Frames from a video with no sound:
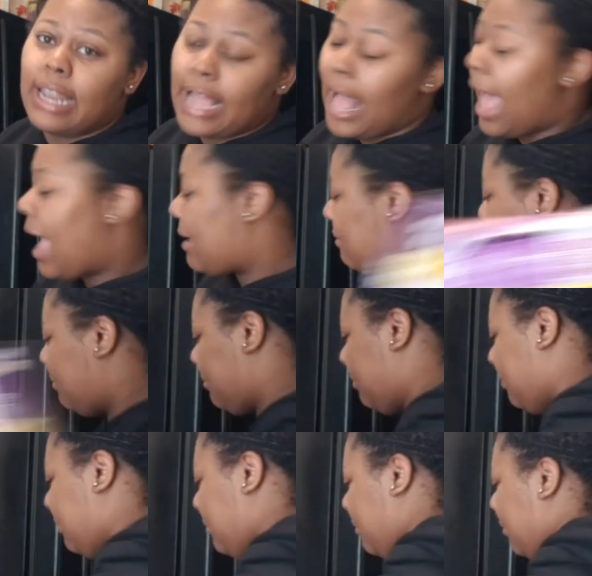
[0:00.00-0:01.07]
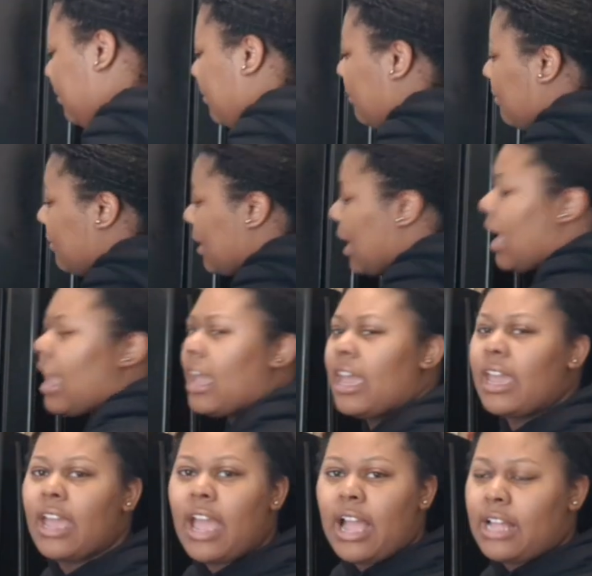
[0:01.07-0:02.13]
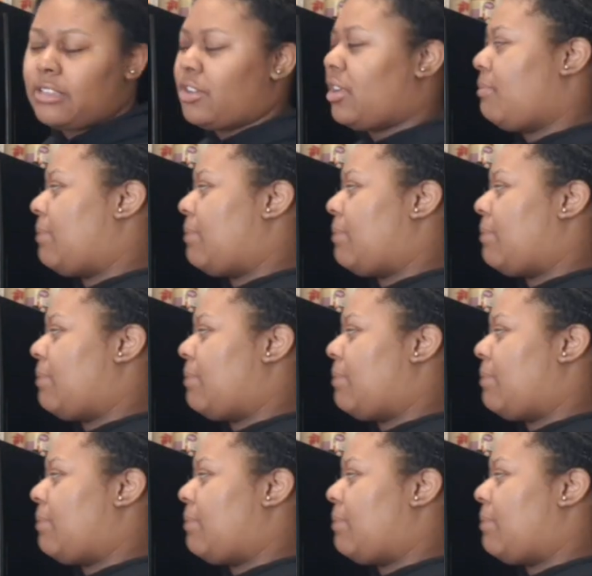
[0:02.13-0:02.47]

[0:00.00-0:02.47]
got. And I got turkey